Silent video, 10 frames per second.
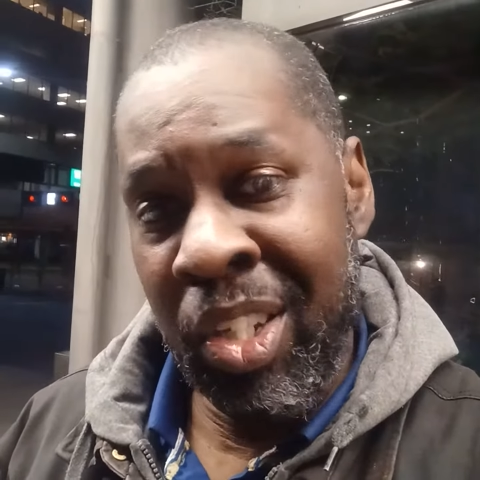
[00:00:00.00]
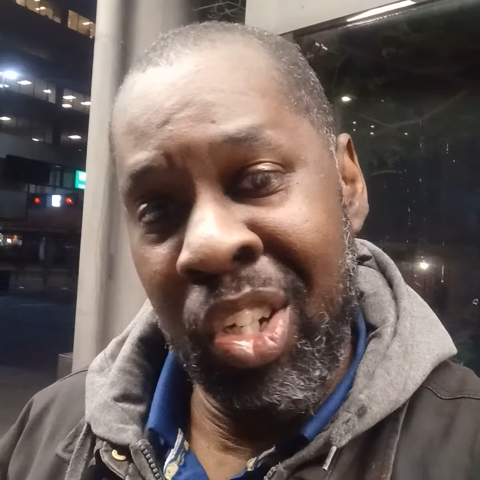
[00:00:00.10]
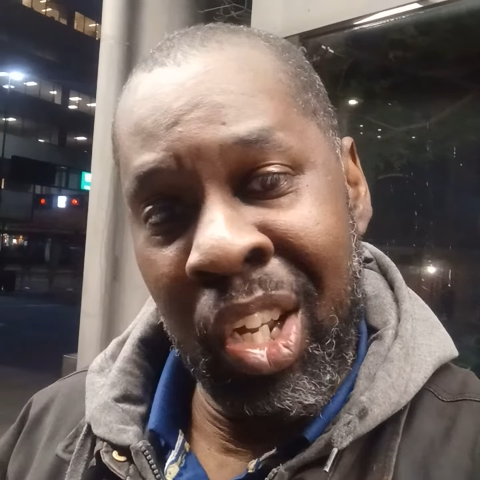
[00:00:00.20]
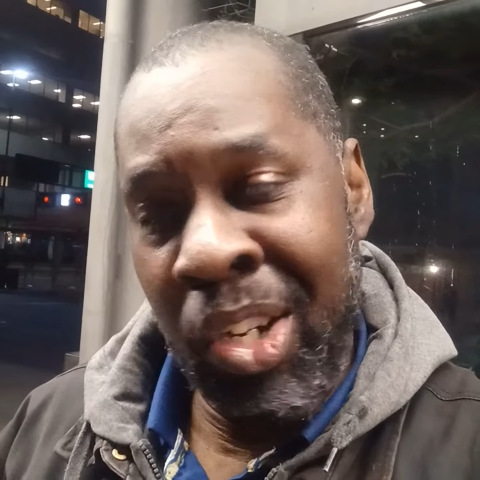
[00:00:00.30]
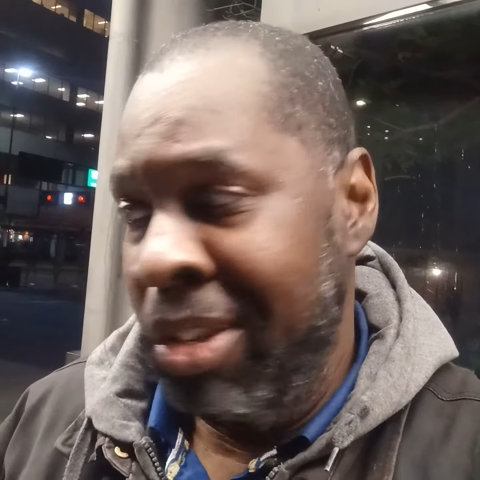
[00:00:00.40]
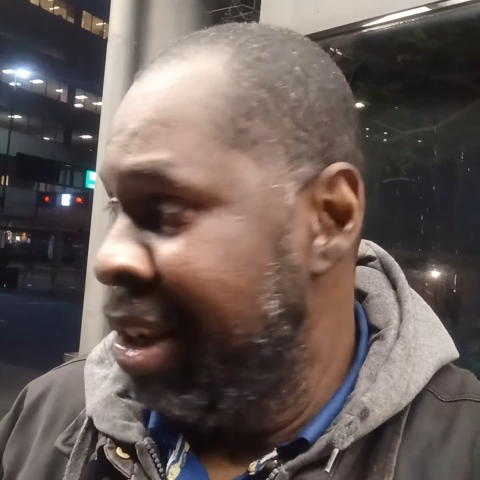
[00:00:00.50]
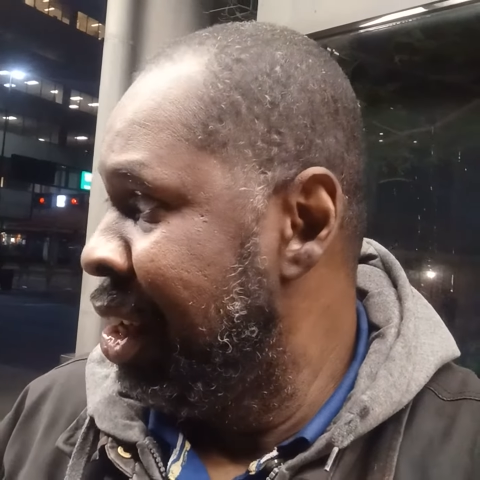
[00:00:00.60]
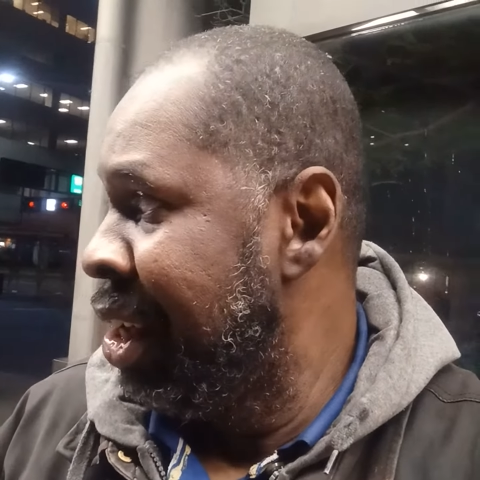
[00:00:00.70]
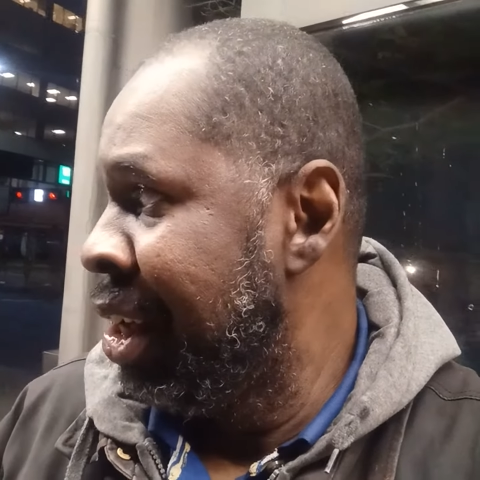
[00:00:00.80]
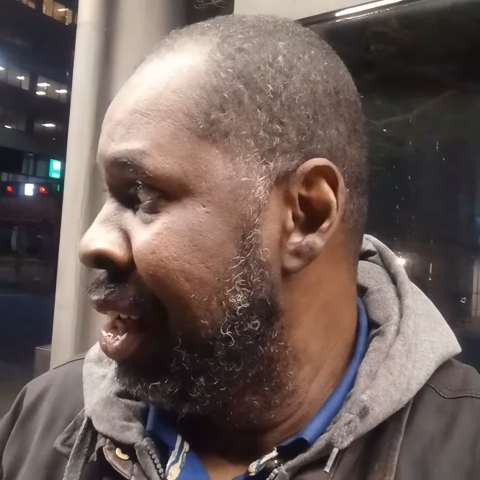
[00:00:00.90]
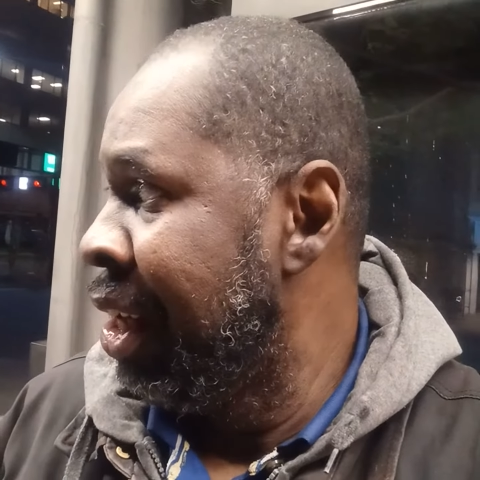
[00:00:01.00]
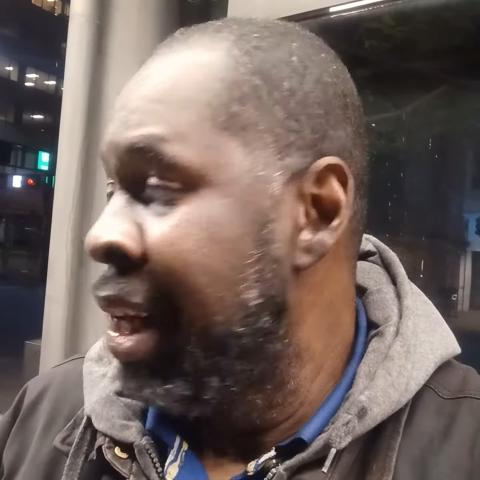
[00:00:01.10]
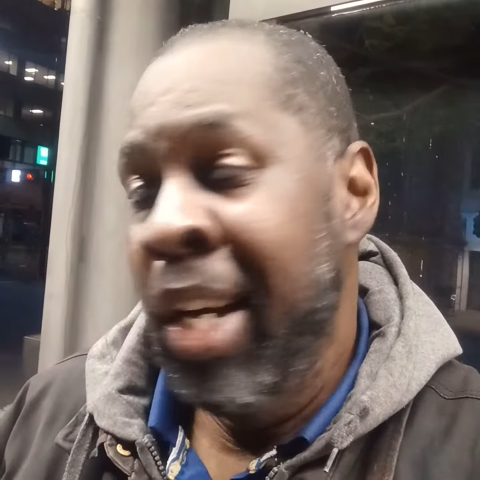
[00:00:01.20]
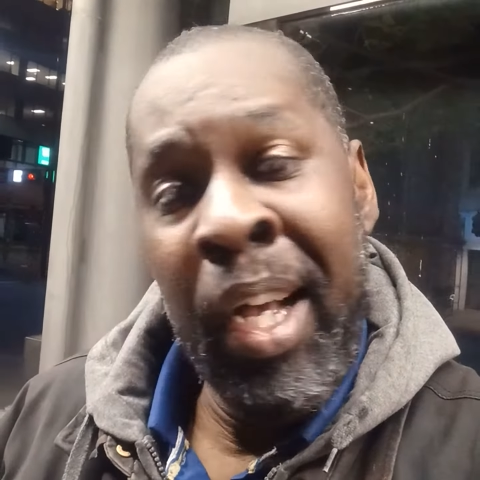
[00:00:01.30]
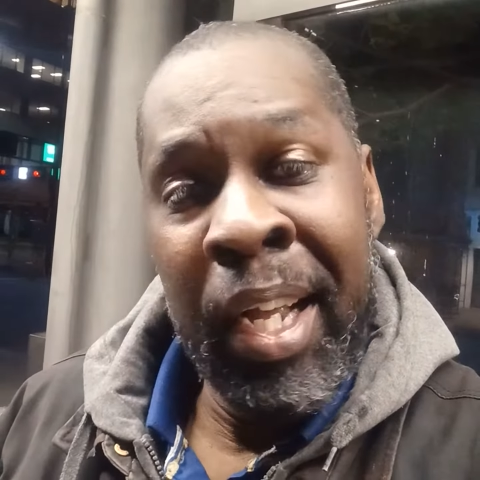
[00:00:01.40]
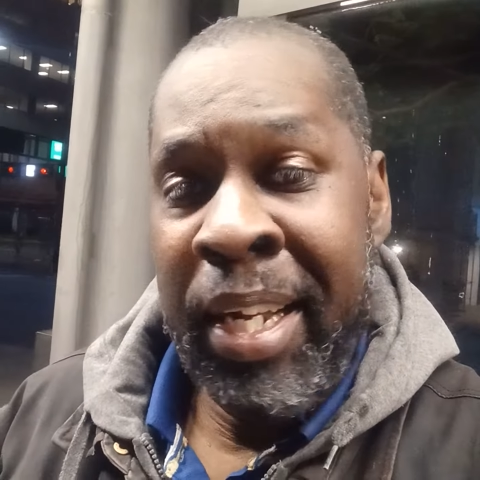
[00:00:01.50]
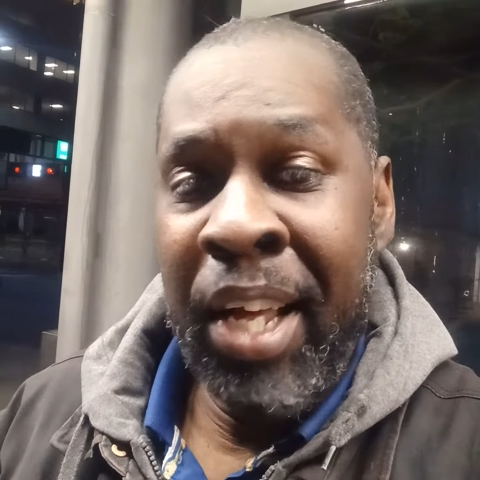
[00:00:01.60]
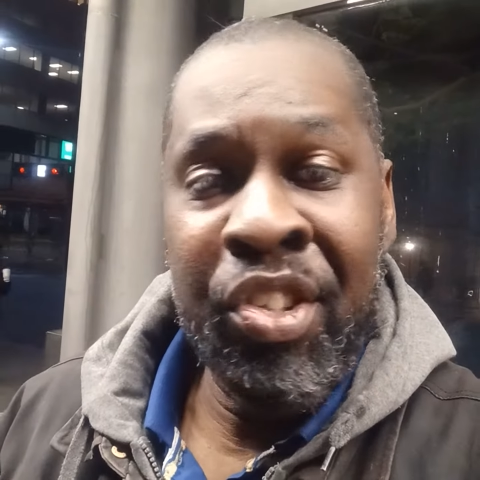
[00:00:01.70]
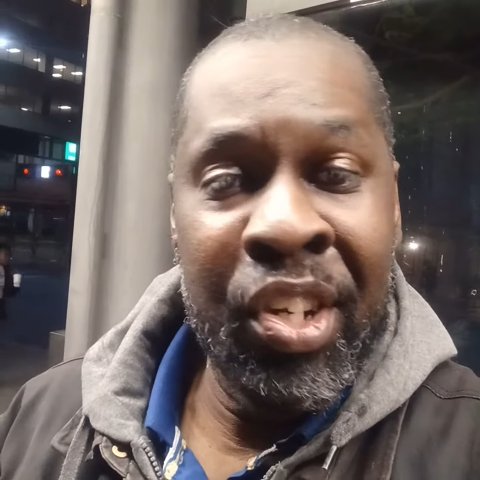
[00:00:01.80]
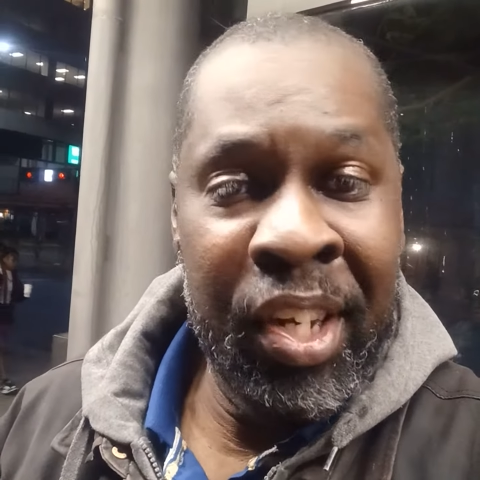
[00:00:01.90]
you know,
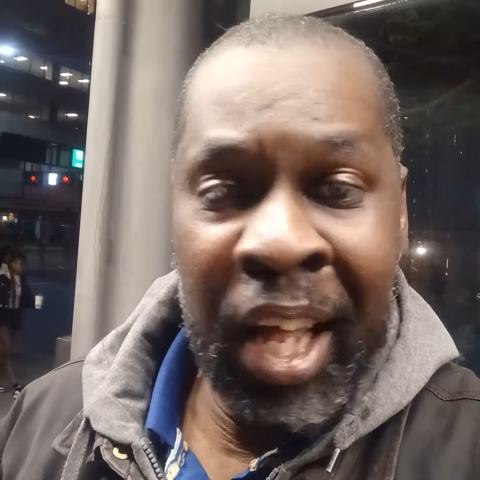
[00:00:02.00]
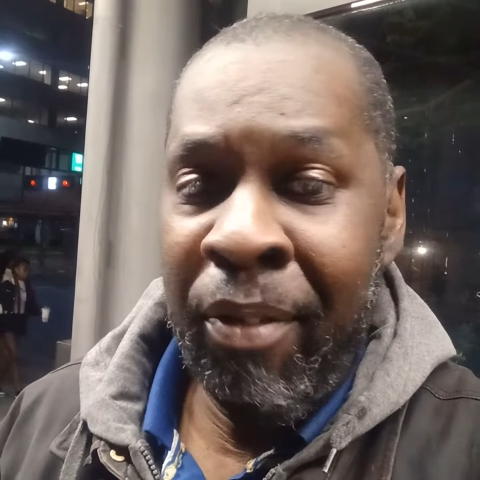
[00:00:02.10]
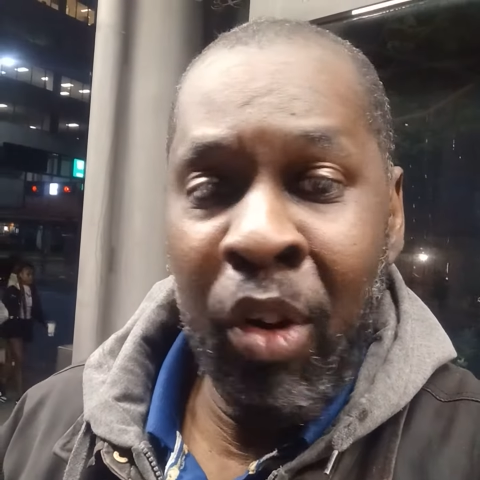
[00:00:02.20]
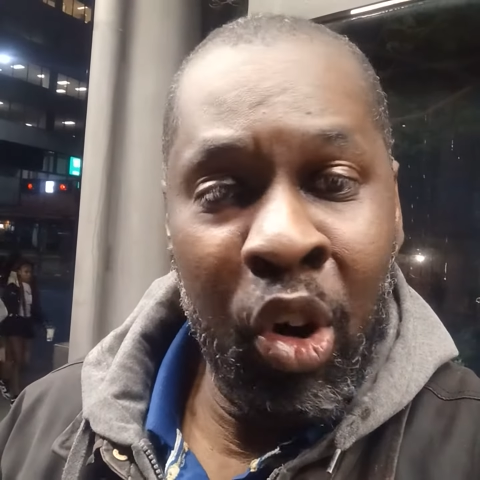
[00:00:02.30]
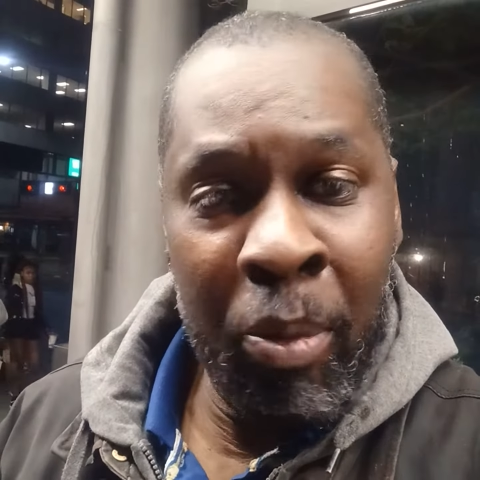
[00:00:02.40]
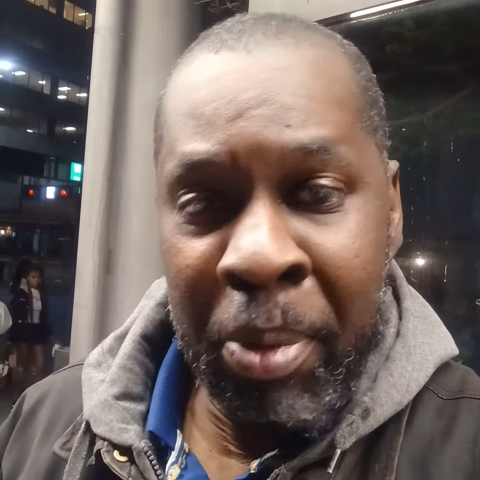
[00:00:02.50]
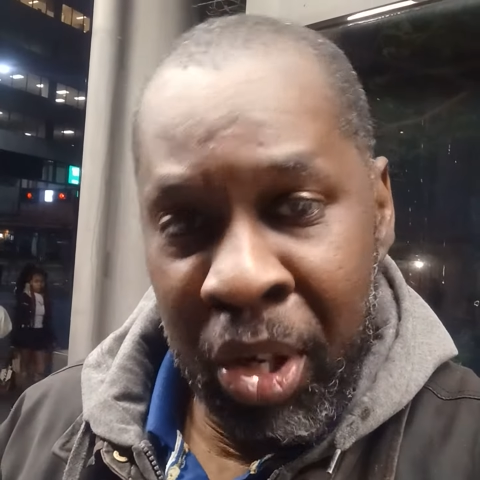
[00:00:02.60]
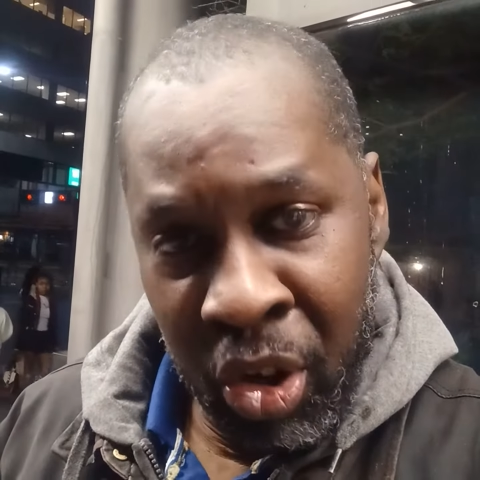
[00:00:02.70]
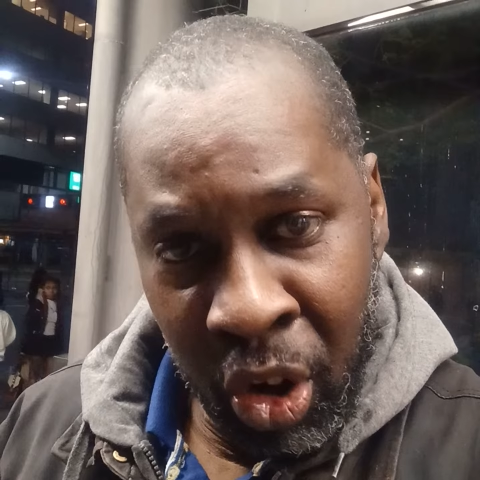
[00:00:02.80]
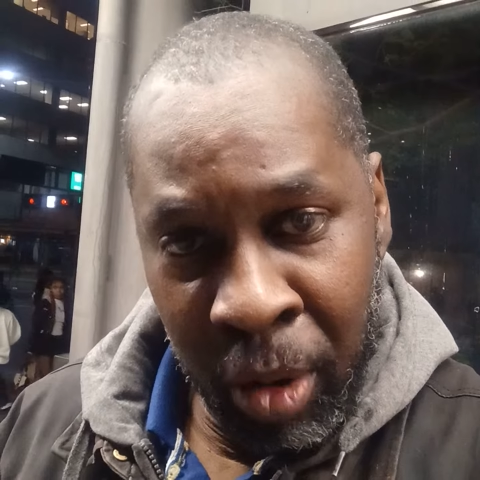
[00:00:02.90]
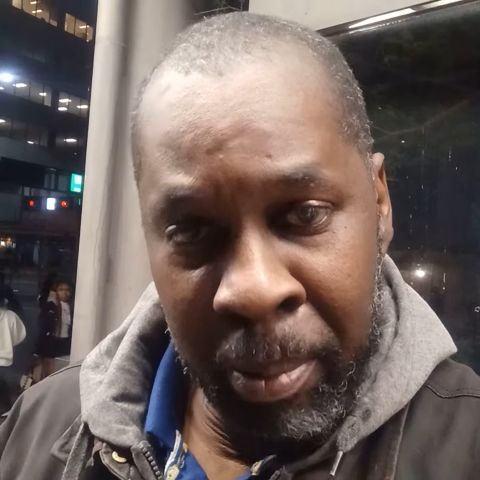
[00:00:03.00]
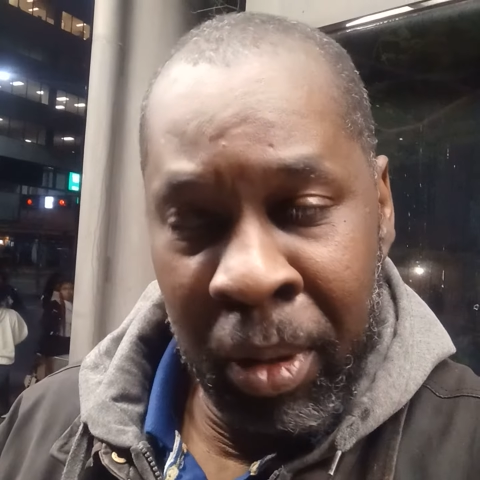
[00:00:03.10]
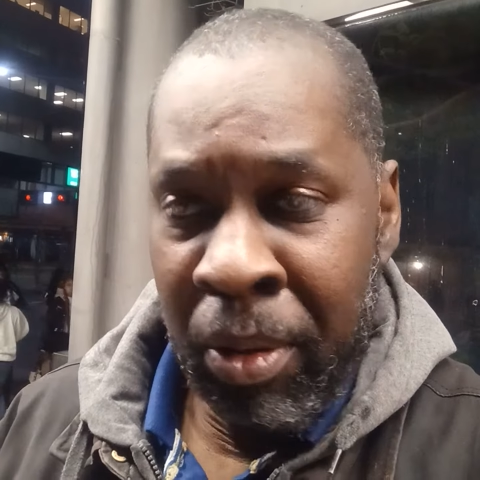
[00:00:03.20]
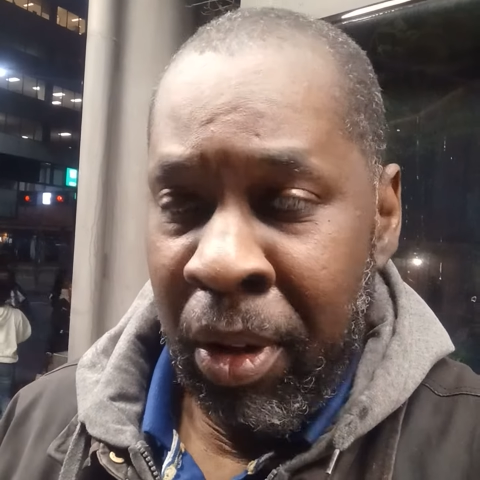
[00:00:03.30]
that's never going to be normal,